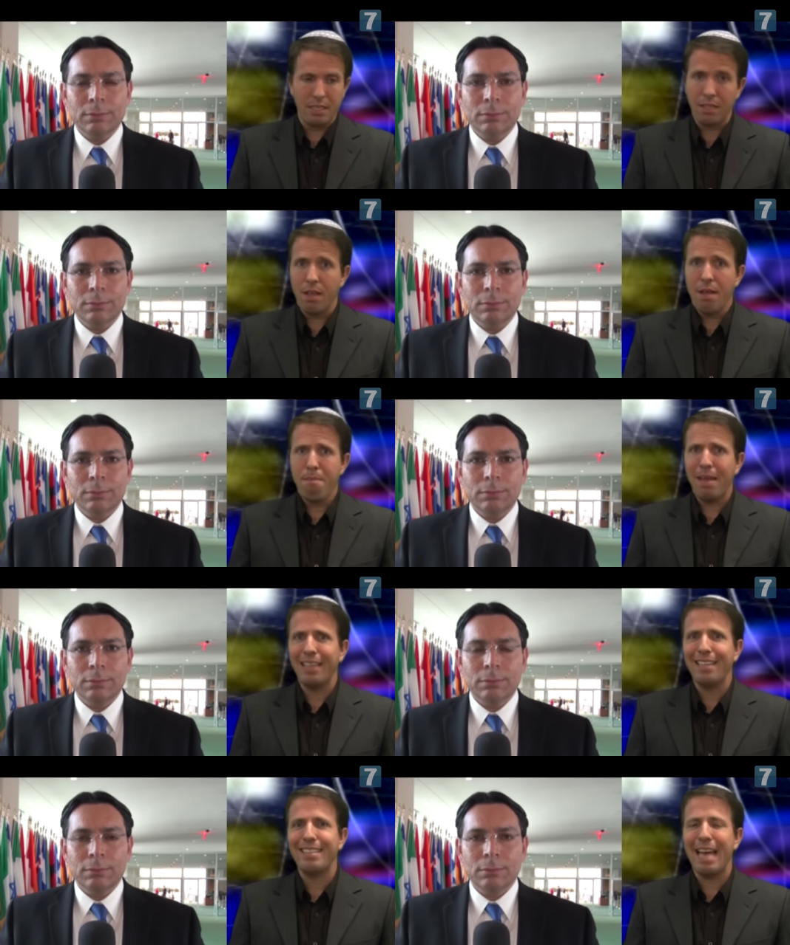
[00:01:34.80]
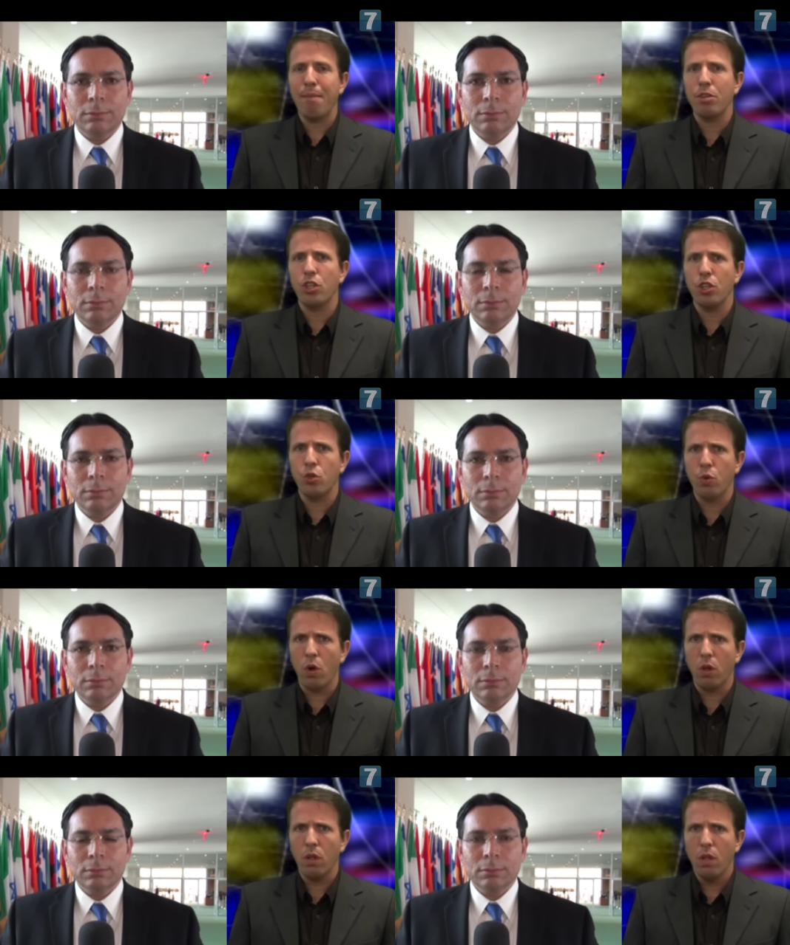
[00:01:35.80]
Speaker 1: Is it mainly damage
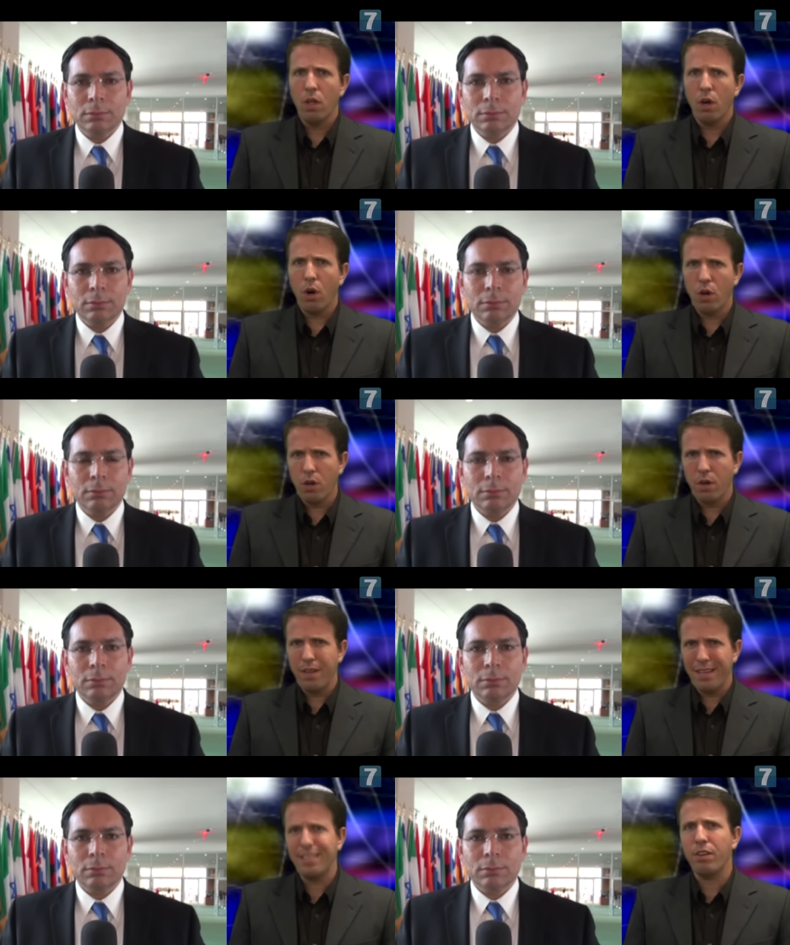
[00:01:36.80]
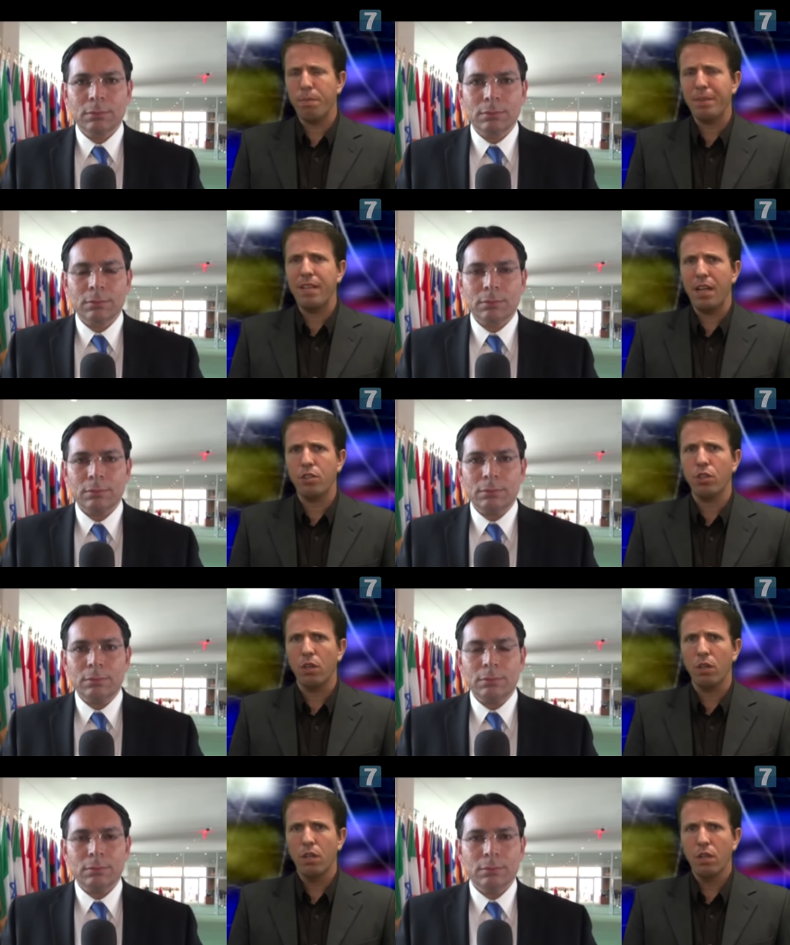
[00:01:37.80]
control, or is there a
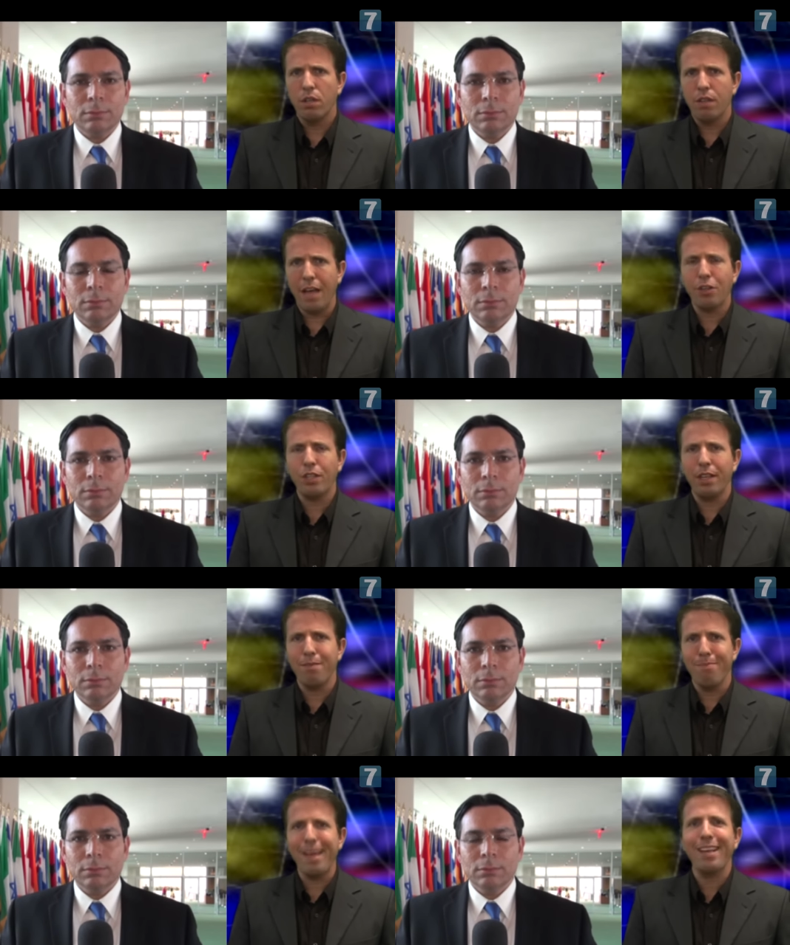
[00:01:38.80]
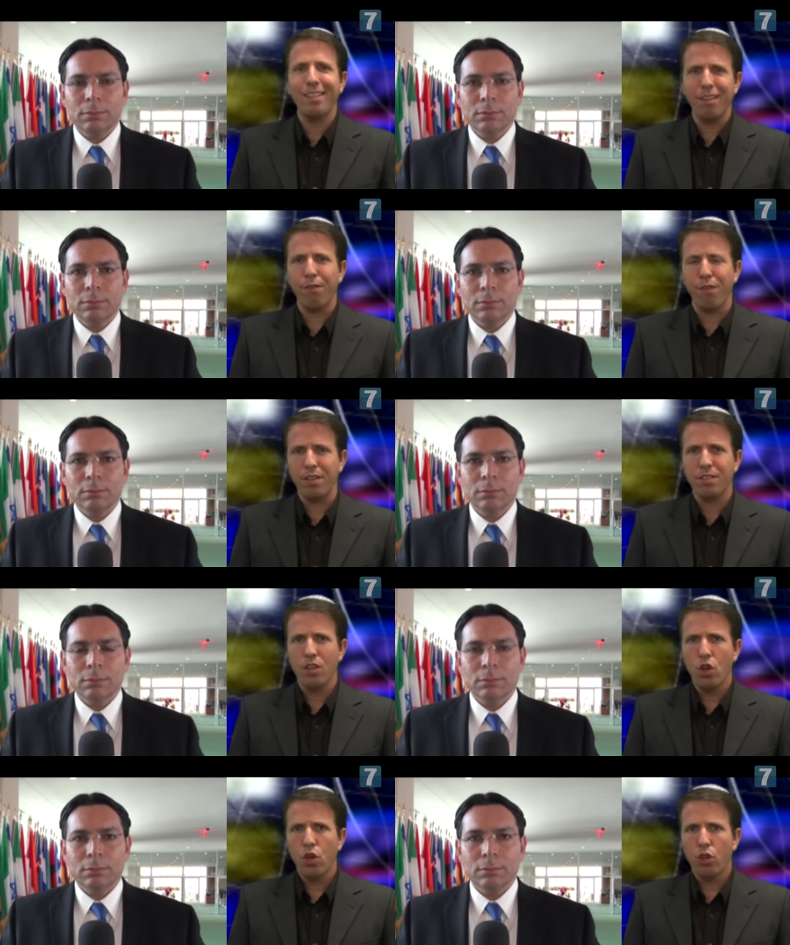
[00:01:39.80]
potential to actually make a
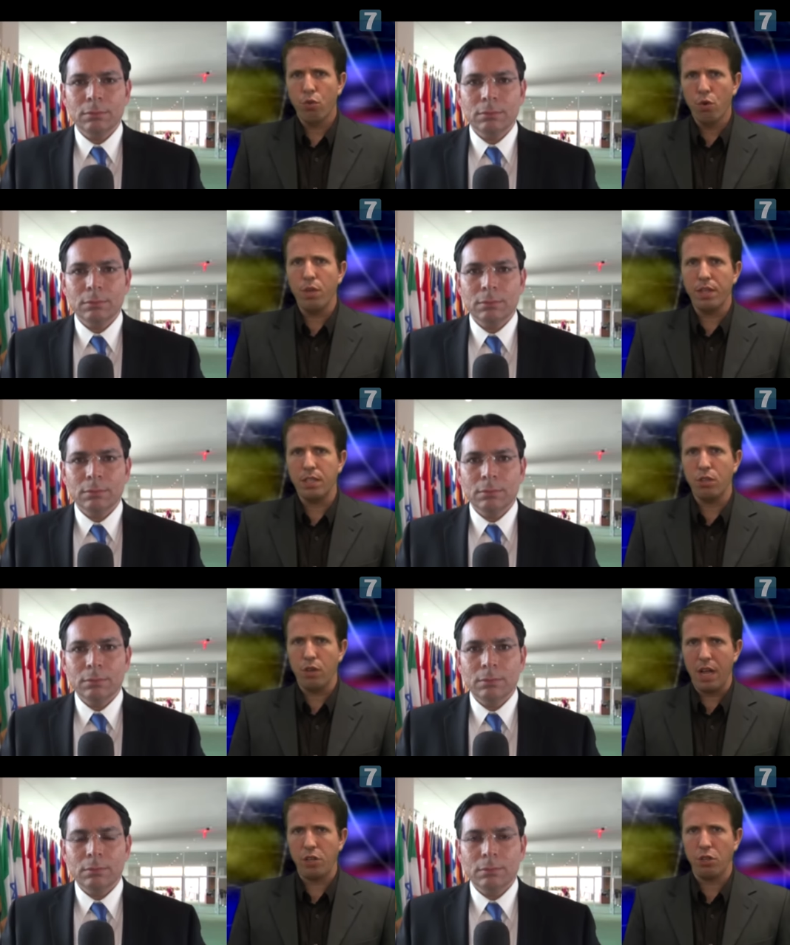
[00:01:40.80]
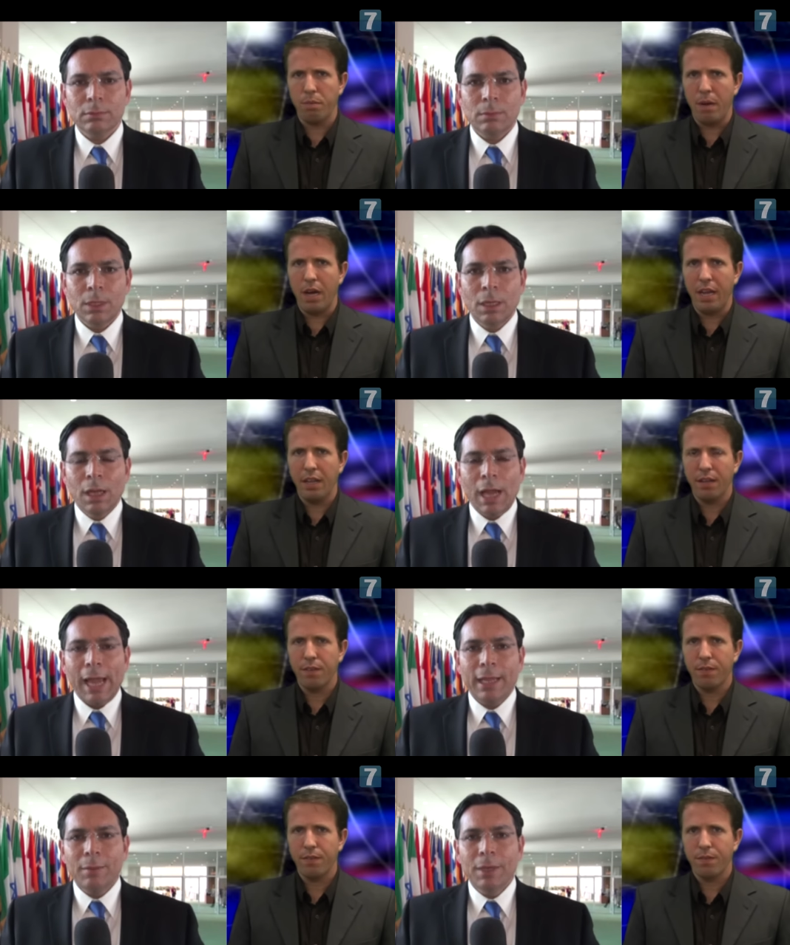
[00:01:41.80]
difference through this international body?
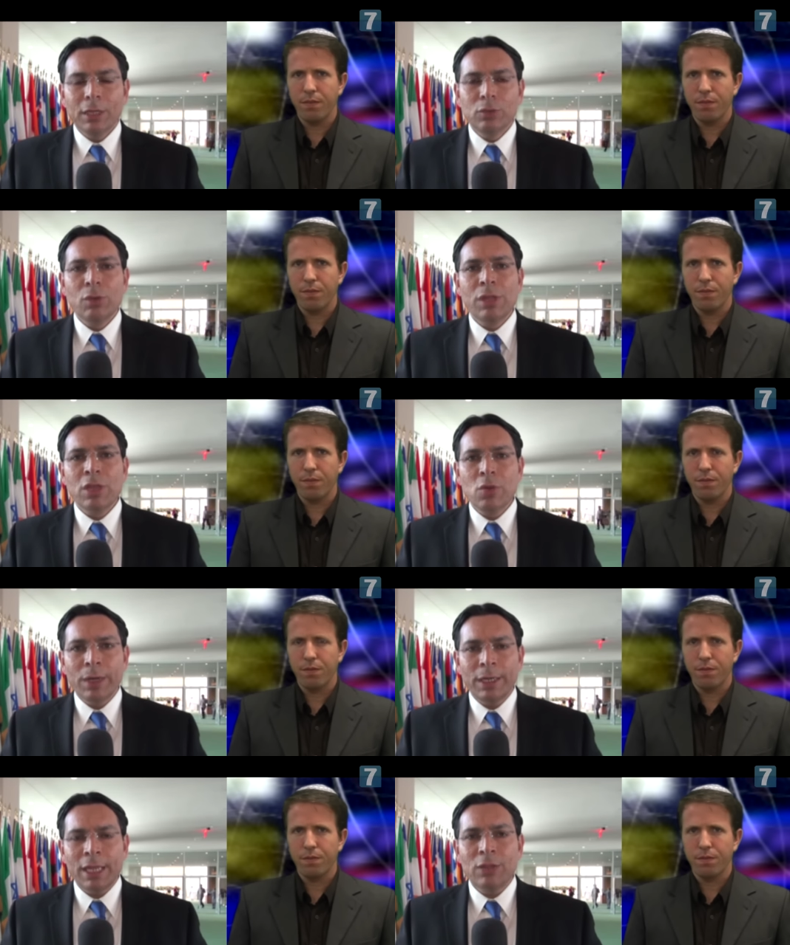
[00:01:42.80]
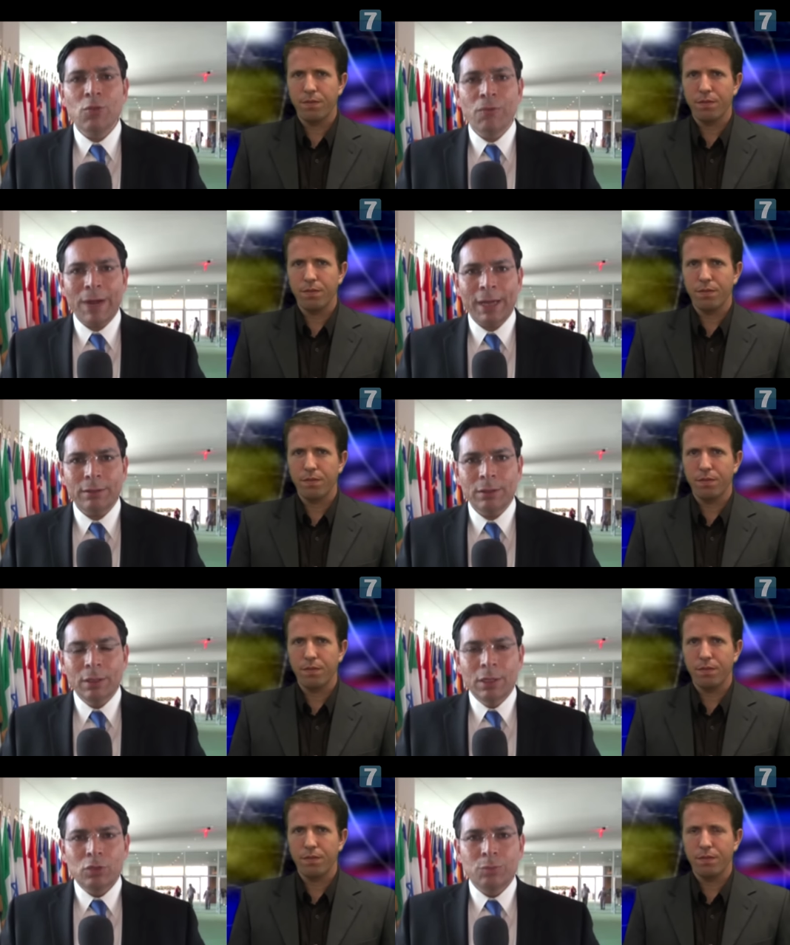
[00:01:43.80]
I came here to the UN to fight,
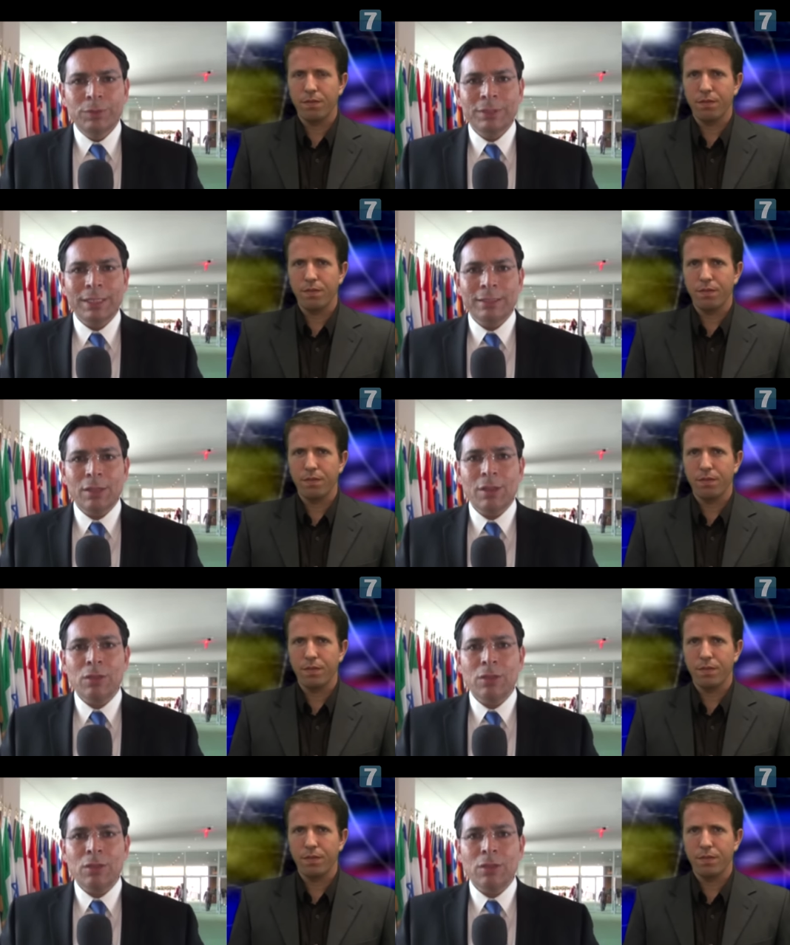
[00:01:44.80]
to
Speaker 2: present the